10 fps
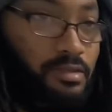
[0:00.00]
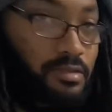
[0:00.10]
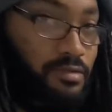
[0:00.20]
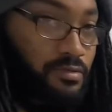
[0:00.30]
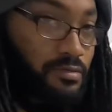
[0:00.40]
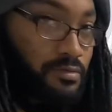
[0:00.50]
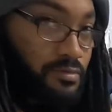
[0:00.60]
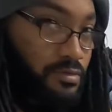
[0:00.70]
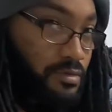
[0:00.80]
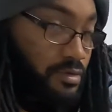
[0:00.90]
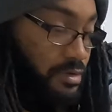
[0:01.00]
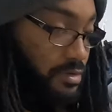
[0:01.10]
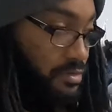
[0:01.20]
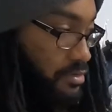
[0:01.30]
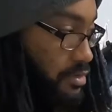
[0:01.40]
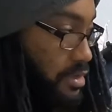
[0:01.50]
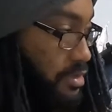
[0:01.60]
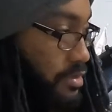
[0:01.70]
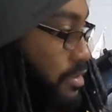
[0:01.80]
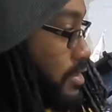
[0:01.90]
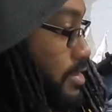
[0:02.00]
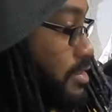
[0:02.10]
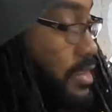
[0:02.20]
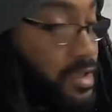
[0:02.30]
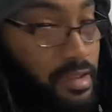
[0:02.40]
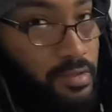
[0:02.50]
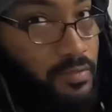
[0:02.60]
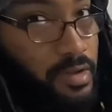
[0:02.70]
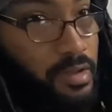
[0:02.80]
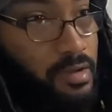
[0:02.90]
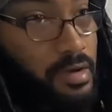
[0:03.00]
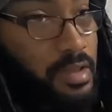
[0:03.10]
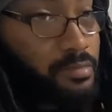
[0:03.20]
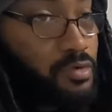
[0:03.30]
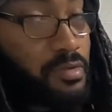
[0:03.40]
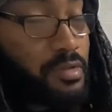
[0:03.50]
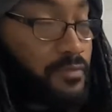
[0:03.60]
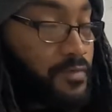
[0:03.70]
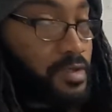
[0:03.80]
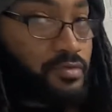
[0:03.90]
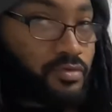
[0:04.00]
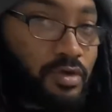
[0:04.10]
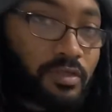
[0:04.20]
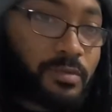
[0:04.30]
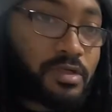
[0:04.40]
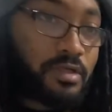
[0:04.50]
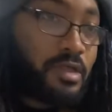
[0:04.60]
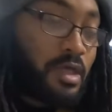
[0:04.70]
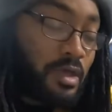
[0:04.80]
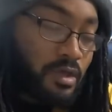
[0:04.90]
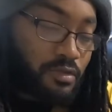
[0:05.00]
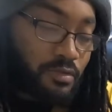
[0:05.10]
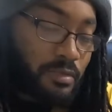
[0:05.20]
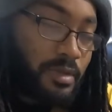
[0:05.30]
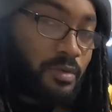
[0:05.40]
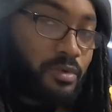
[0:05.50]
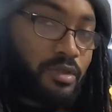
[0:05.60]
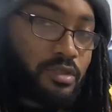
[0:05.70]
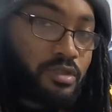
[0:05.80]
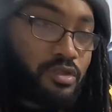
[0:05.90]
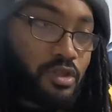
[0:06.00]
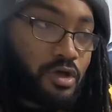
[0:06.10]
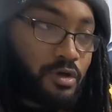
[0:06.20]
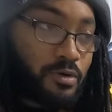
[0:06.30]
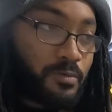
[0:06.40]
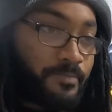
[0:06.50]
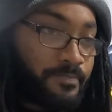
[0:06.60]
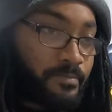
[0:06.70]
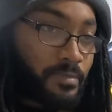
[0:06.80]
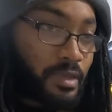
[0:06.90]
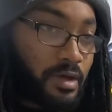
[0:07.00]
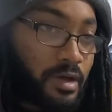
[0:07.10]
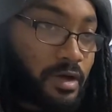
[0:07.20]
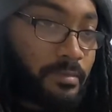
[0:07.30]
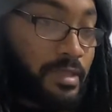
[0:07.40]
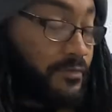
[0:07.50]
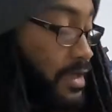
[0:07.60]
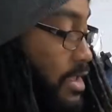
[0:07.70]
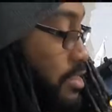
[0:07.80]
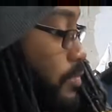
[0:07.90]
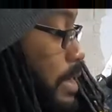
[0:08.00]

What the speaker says: into this Lexus IS right here, and I'm using the factory transmission. So somebody wanted to know if I had